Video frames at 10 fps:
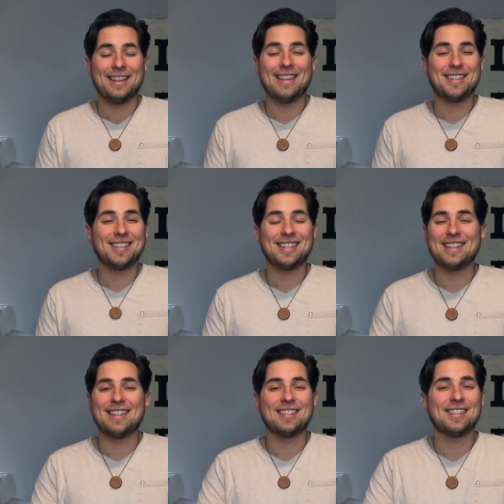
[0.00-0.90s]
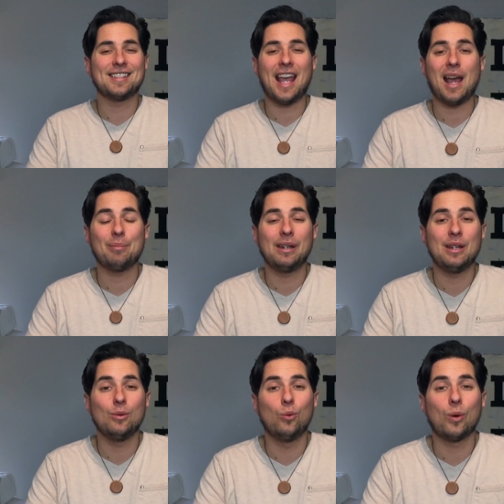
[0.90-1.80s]
This is it. This is
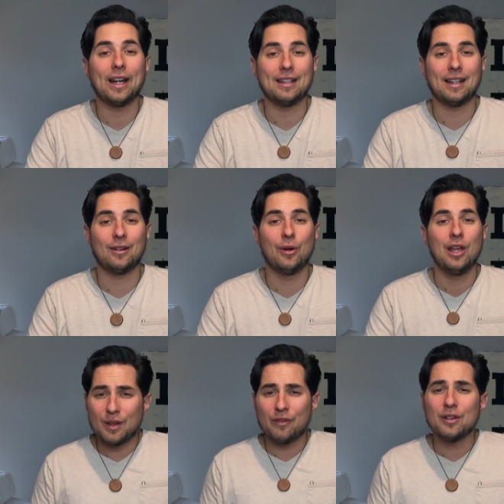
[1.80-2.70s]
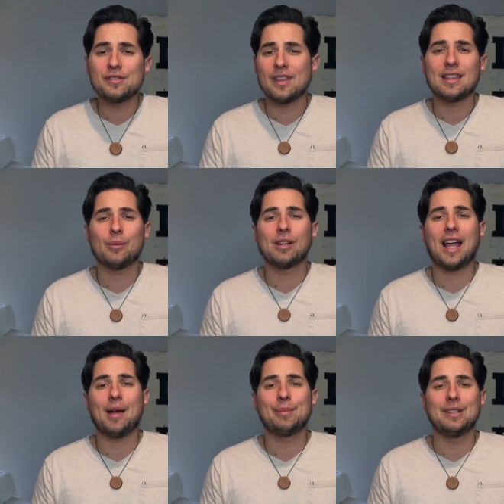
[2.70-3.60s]
happening right now. The first thing that will
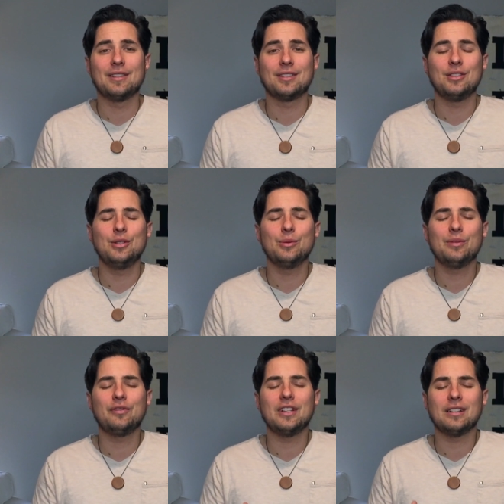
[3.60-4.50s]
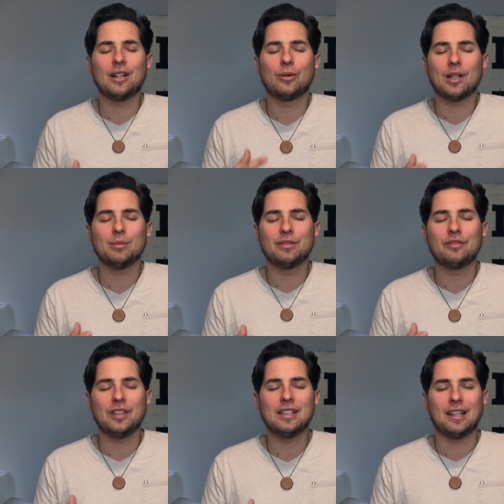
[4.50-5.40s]
happen is you will feel incredible
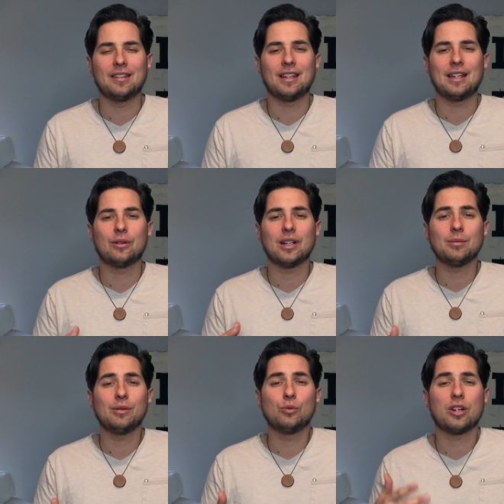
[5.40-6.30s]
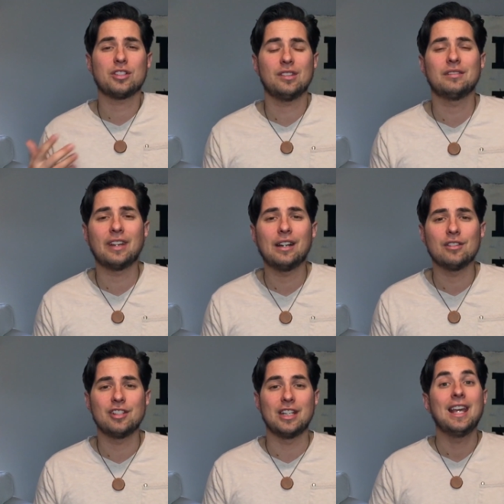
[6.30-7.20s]
feelings and incredible rushes of
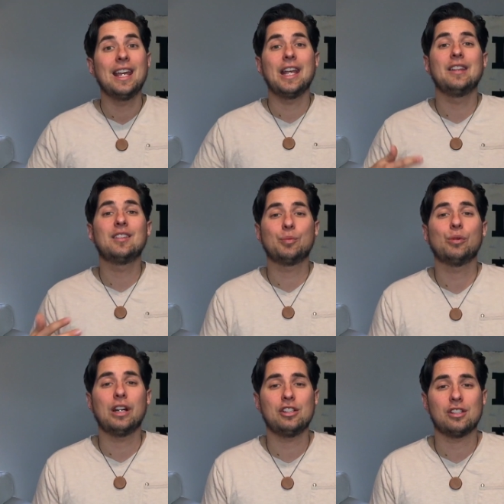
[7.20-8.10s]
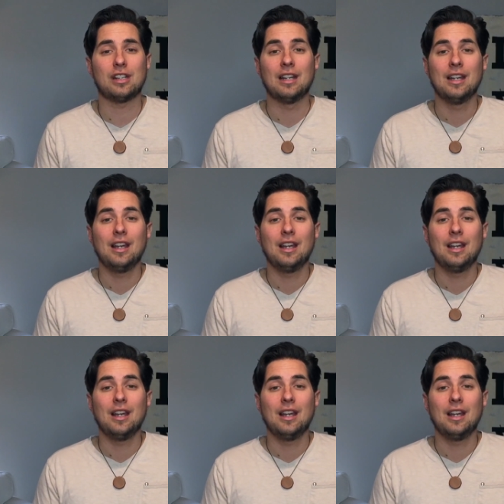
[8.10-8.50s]
energy, inspiration.